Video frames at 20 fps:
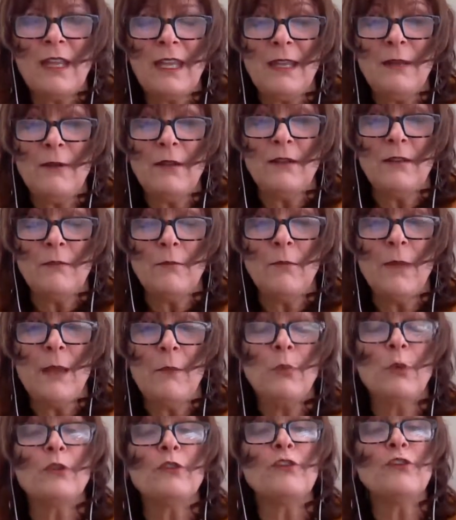in
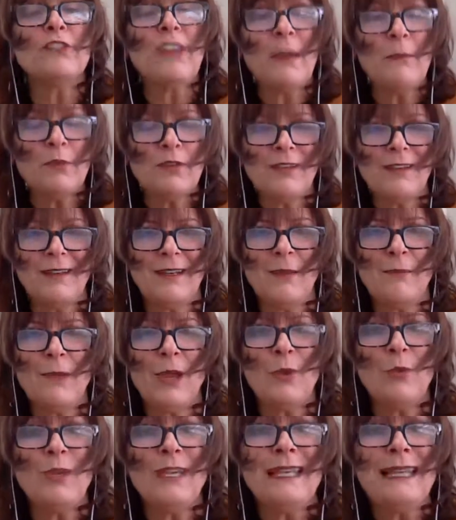my perception and
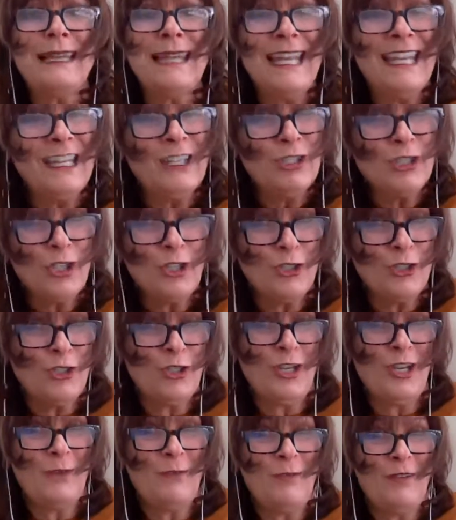my
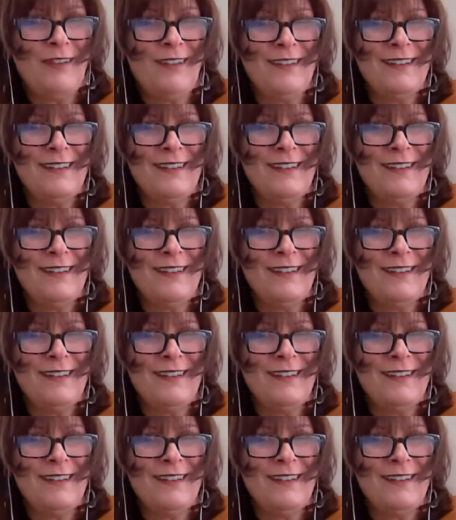relationship